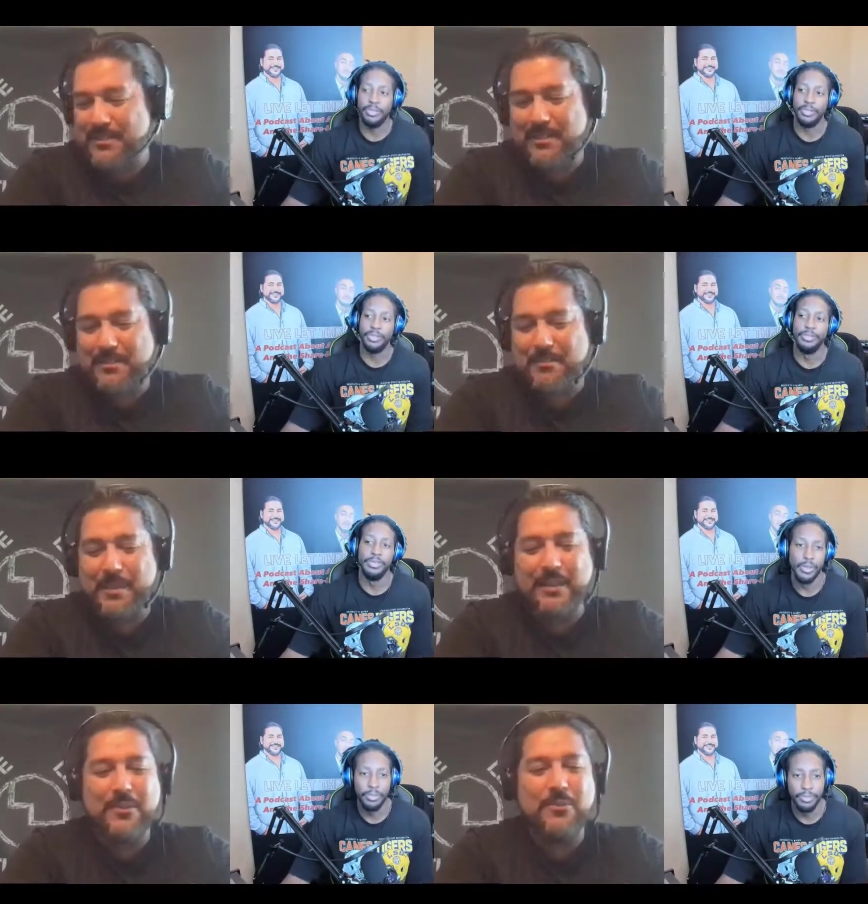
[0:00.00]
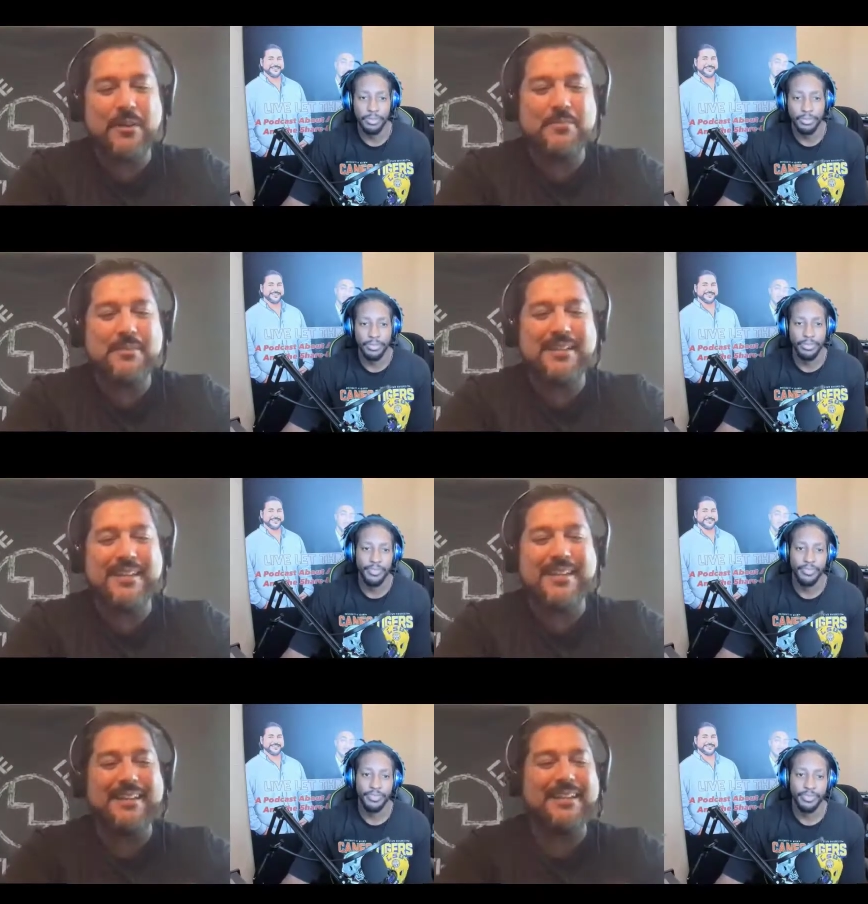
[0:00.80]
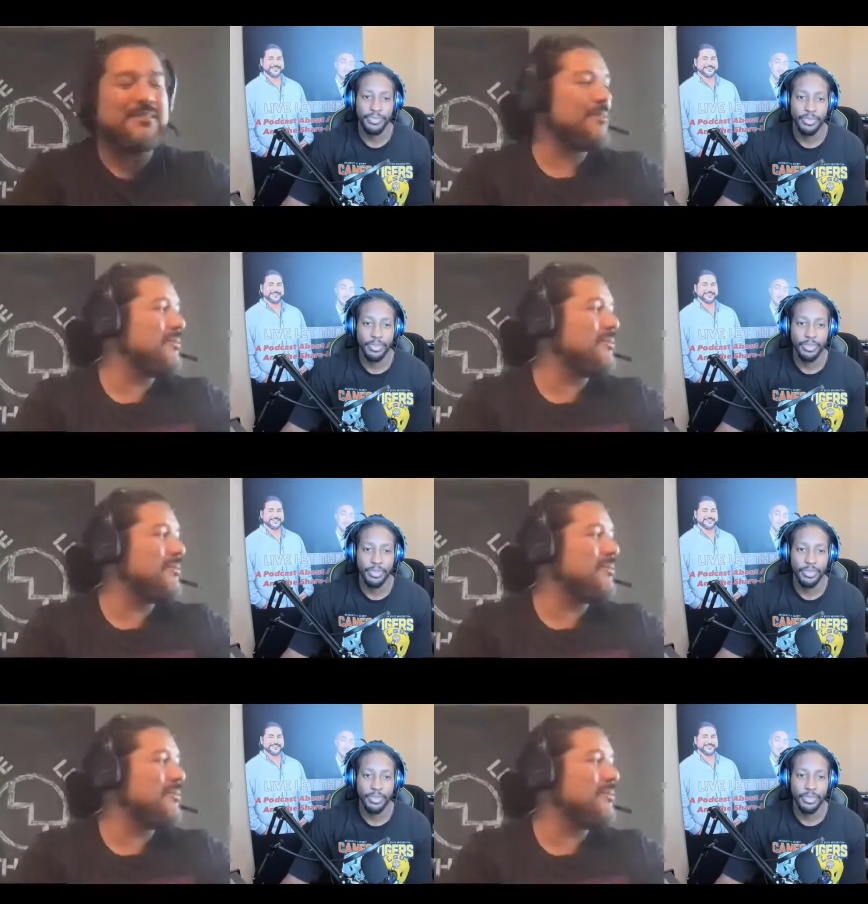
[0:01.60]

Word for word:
Speaker 1: a me and you up today, and that's cool.